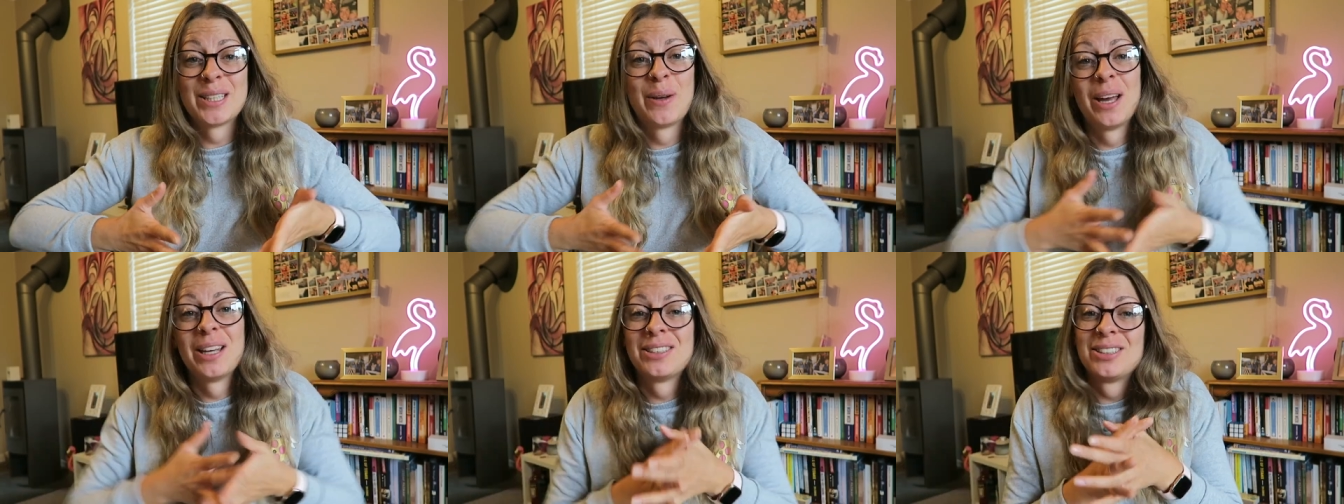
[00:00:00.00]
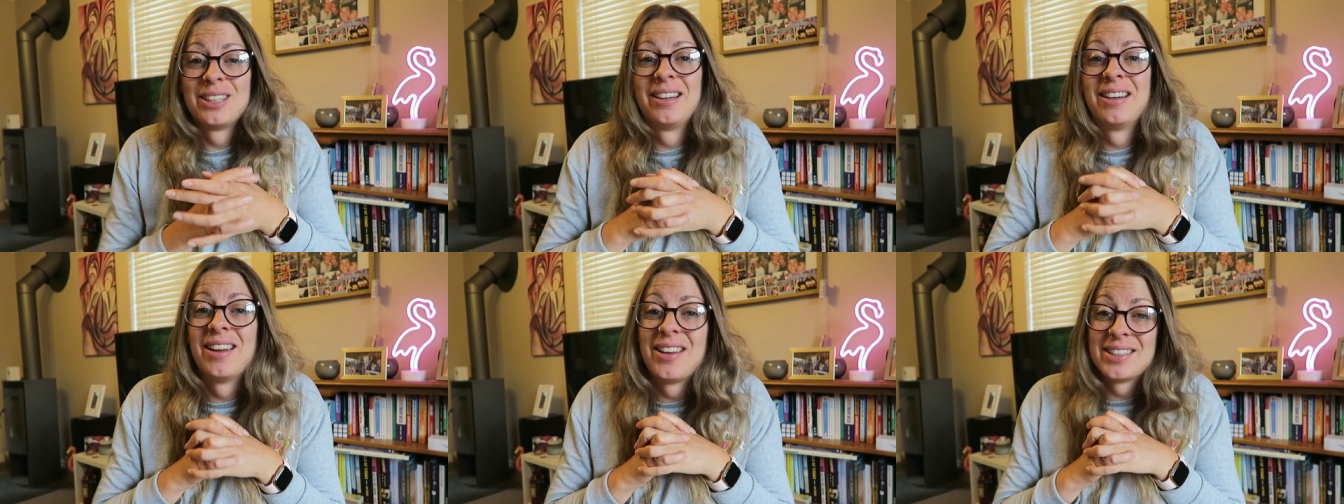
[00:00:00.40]
question
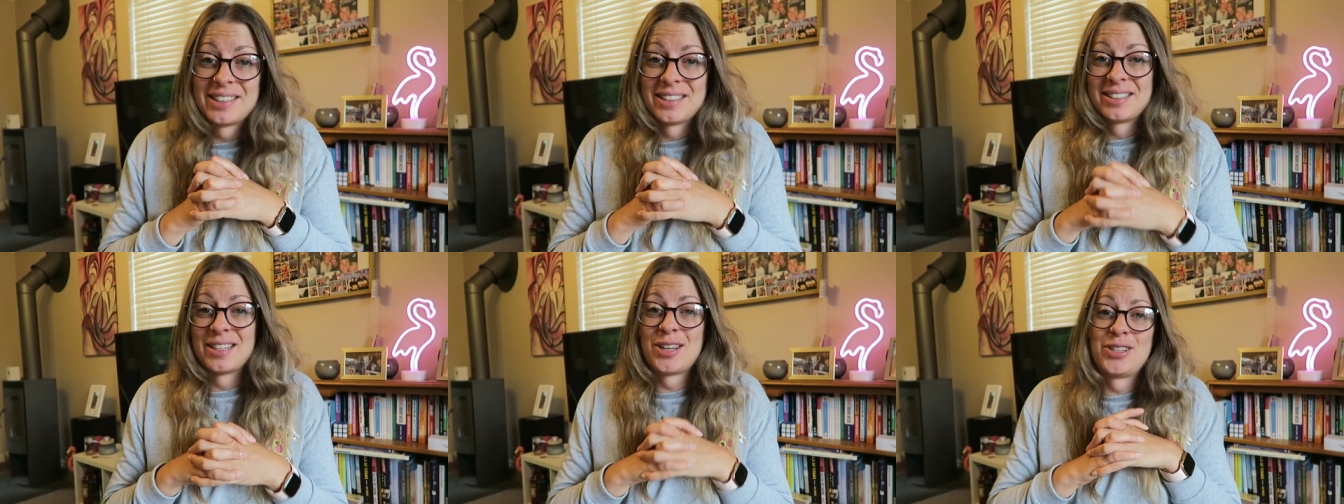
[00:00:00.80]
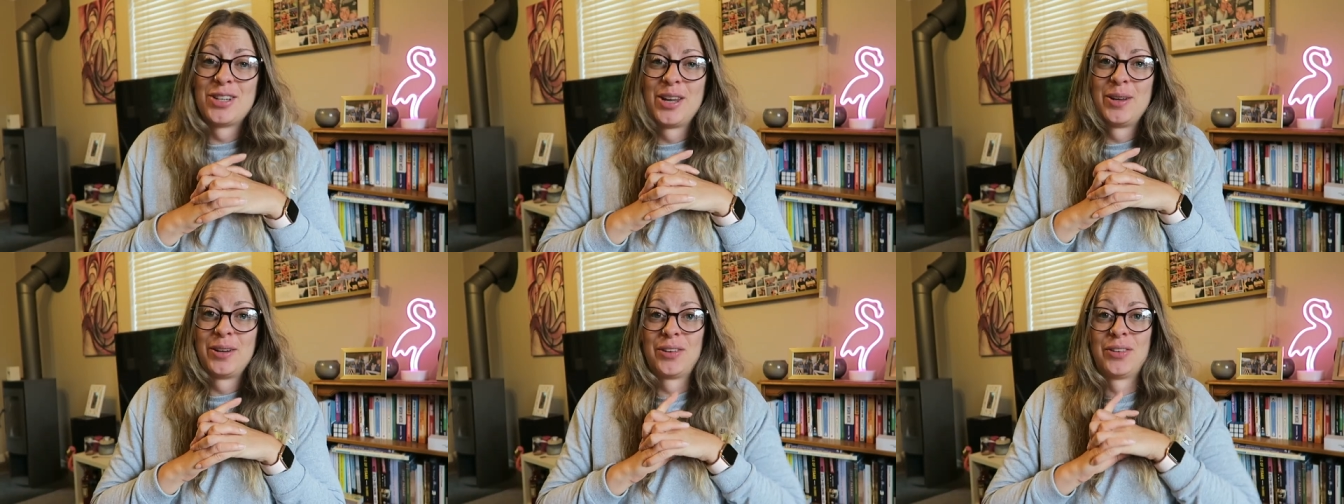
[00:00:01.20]
and answer
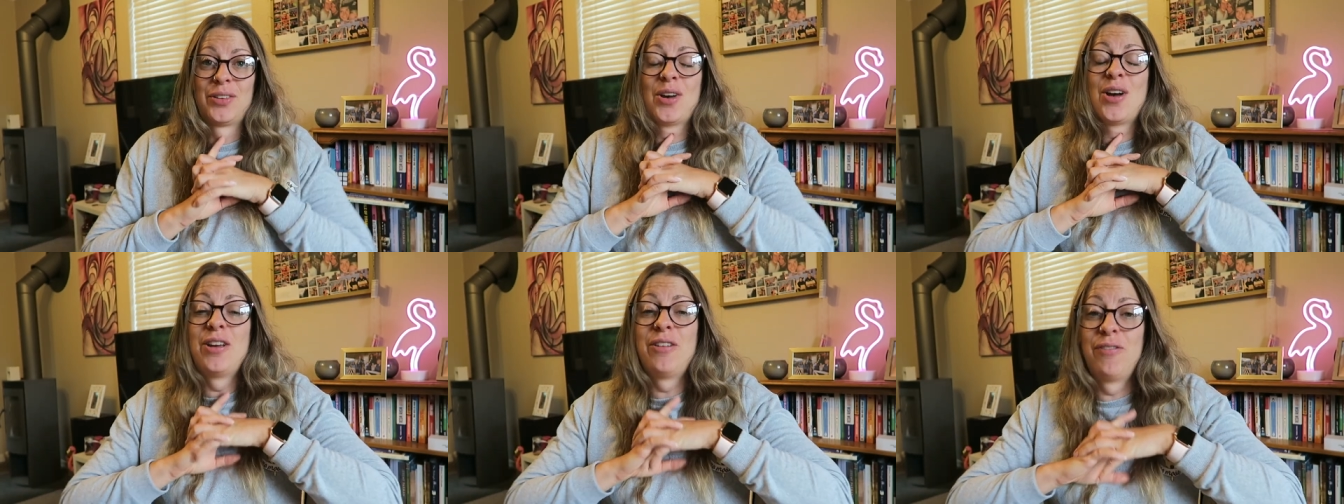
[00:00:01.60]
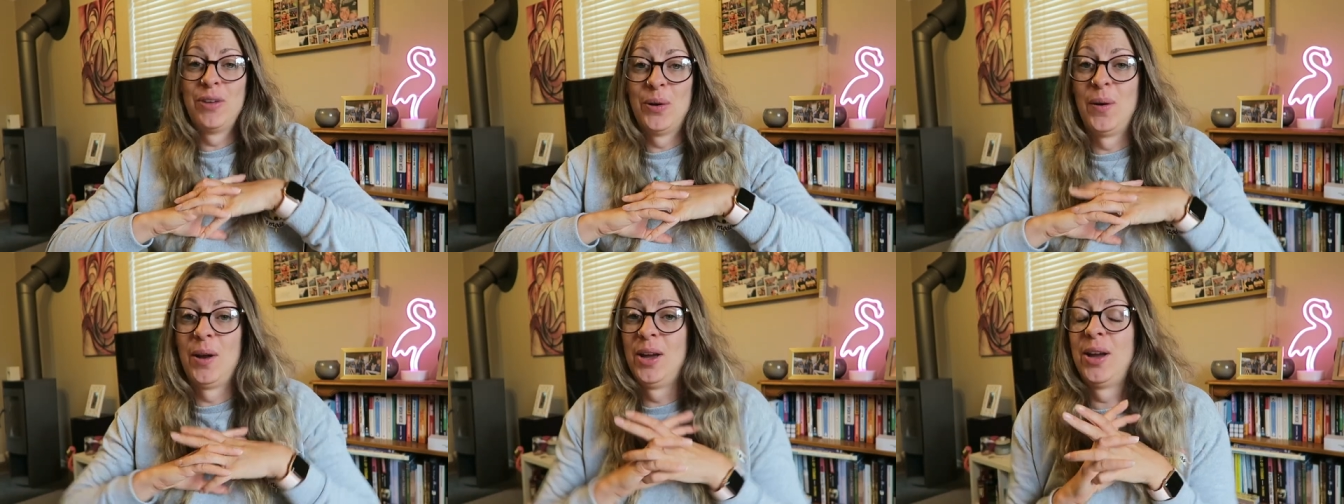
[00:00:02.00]
session because I
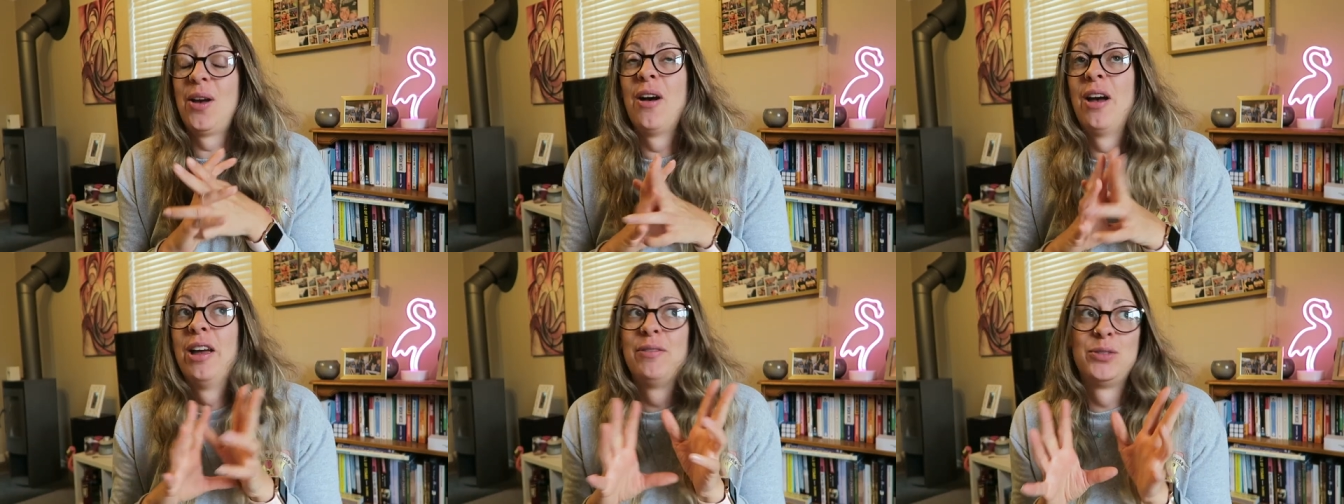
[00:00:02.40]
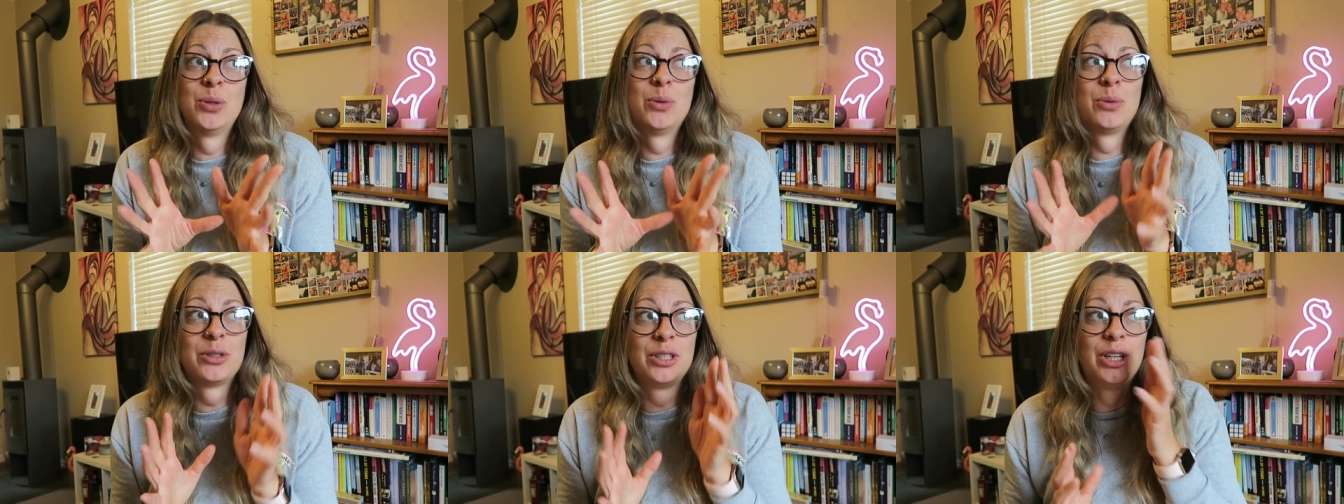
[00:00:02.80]
feel like I have
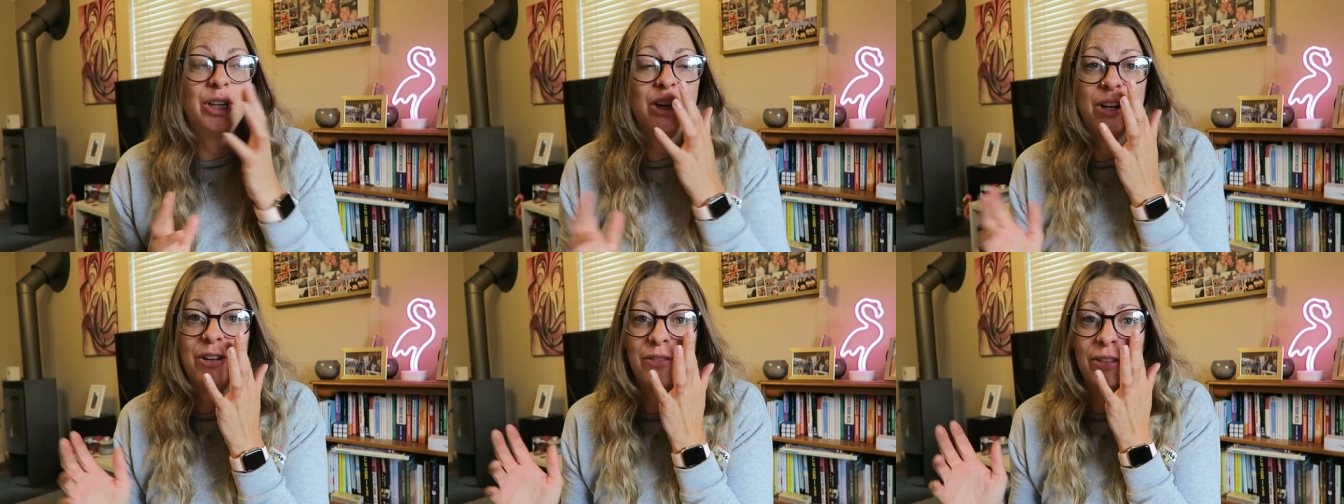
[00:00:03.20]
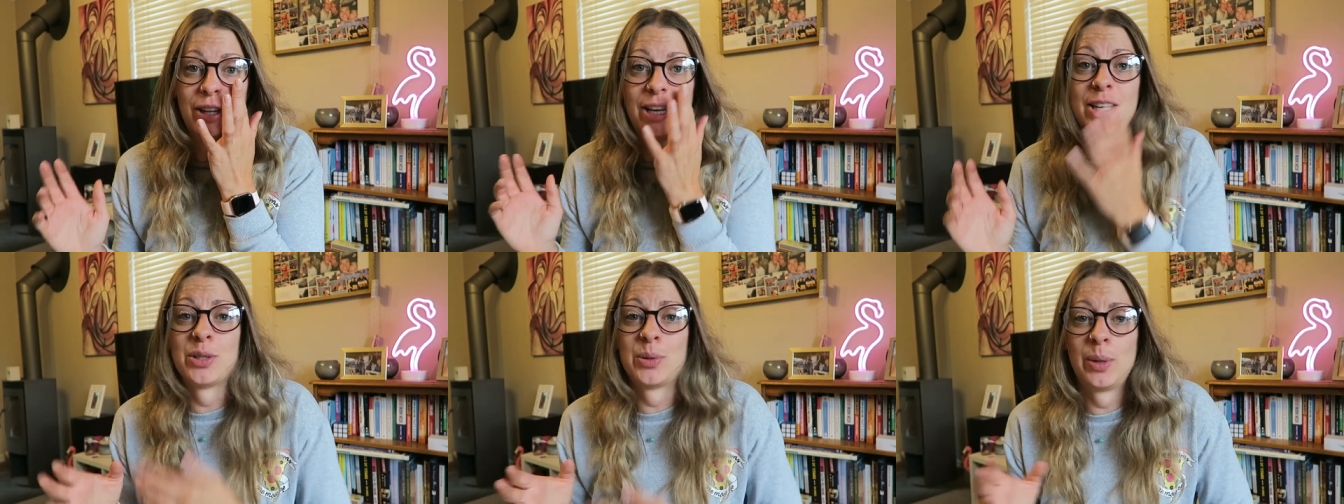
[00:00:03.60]
talked to you for the
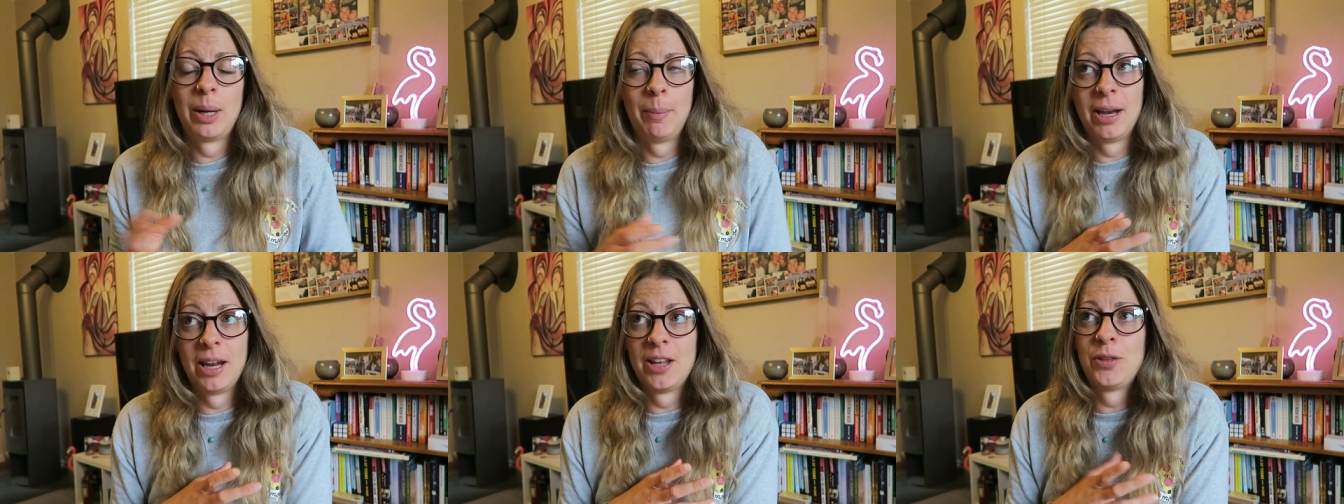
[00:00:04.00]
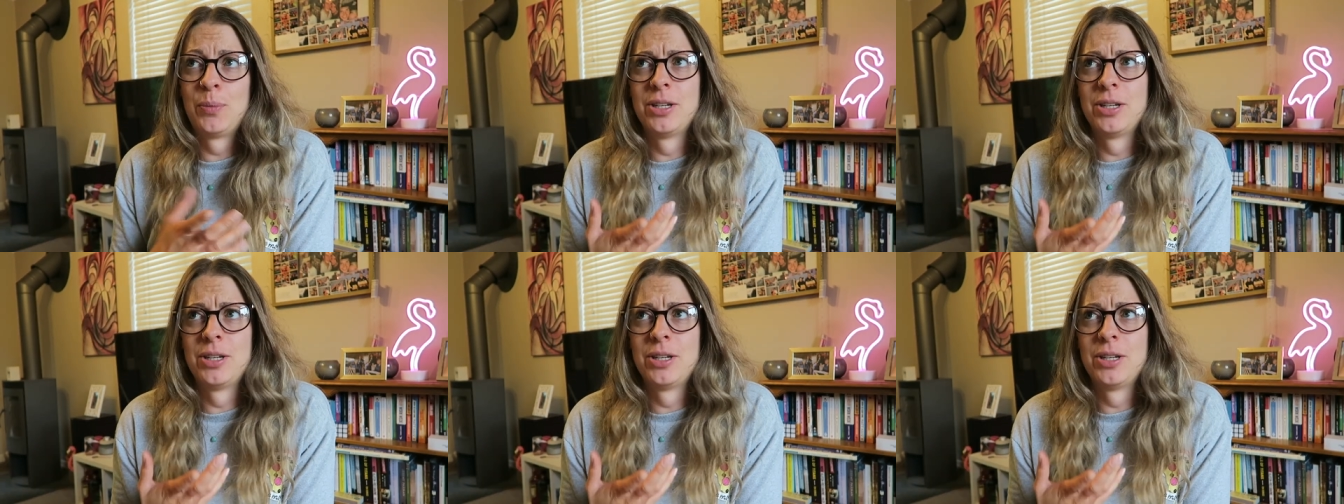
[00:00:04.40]
last 20 minutes,